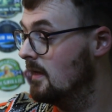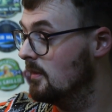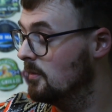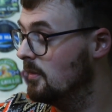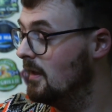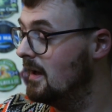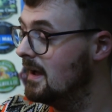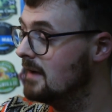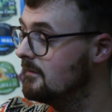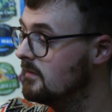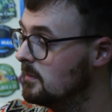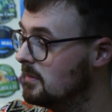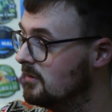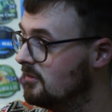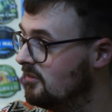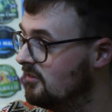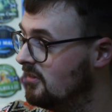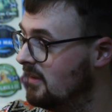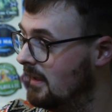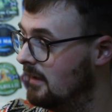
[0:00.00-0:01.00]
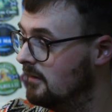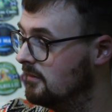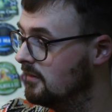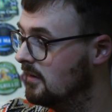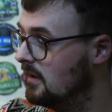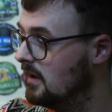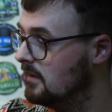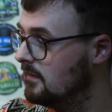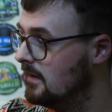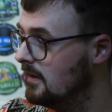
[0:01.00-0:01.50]
That having been said,
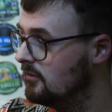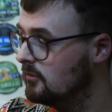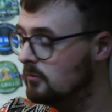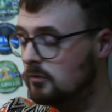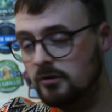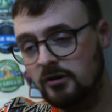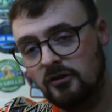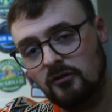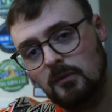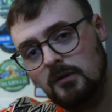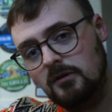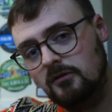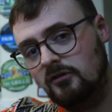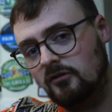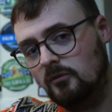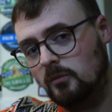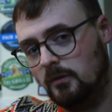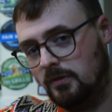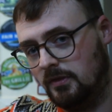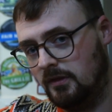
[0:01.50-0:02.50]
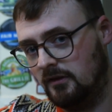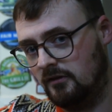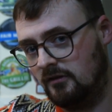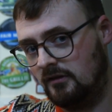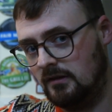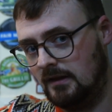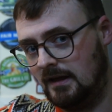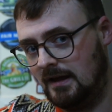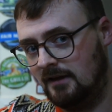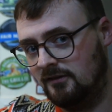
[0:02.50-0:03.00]
I've had some good experiences with this
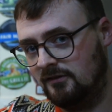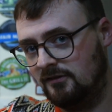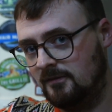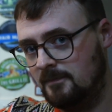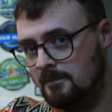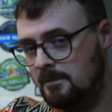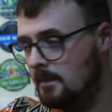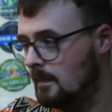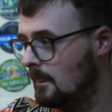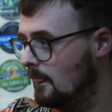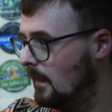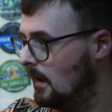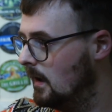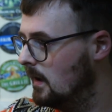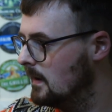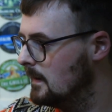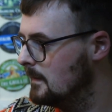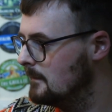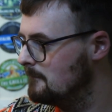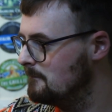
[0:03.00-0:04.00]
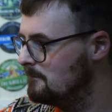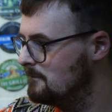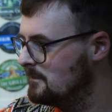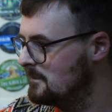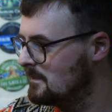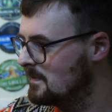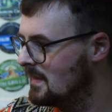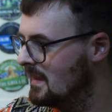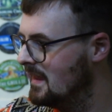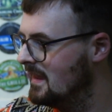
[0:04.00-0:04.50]
glass.
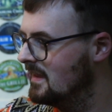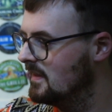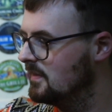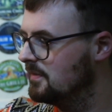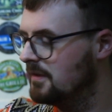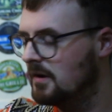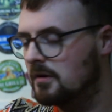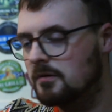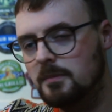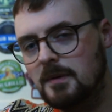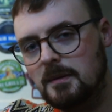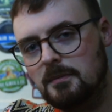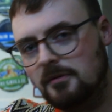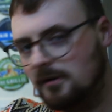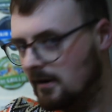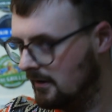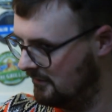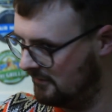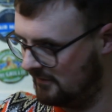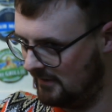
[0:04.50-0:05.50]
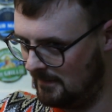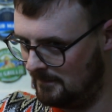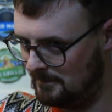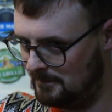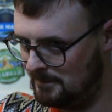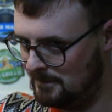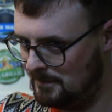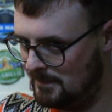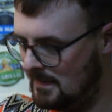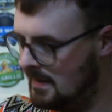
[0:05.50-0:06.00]
They are a bit pricey.
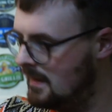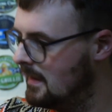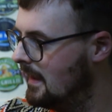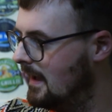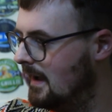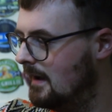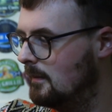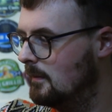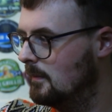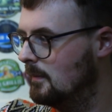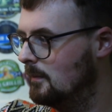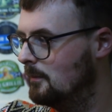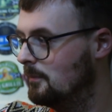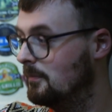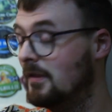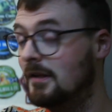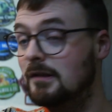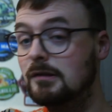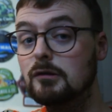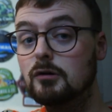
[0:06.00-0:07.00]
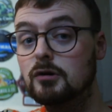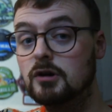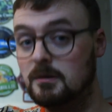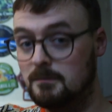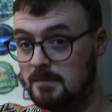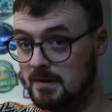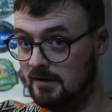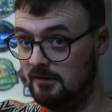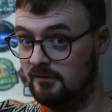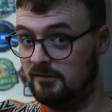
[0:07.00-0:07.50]
They look
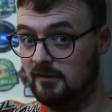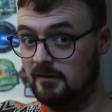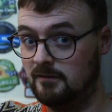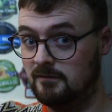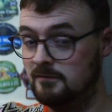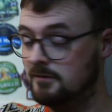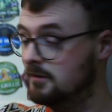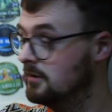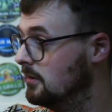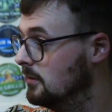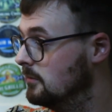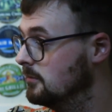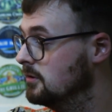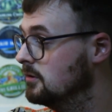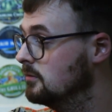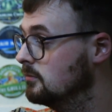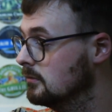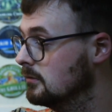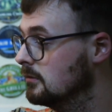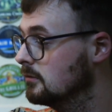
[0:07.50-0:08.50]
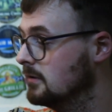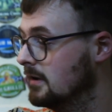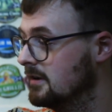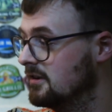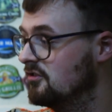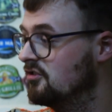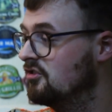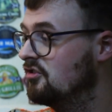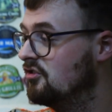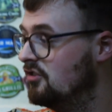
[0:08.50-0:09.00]
amazing. You know, you look
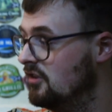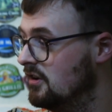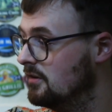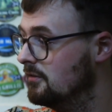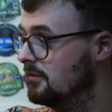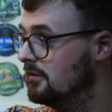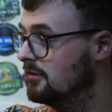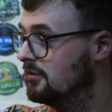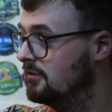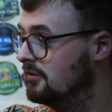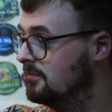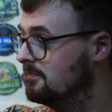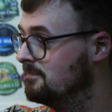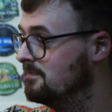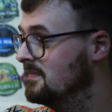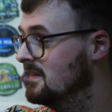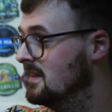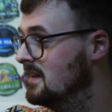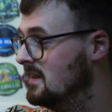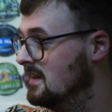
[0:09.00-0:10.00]
like a serious...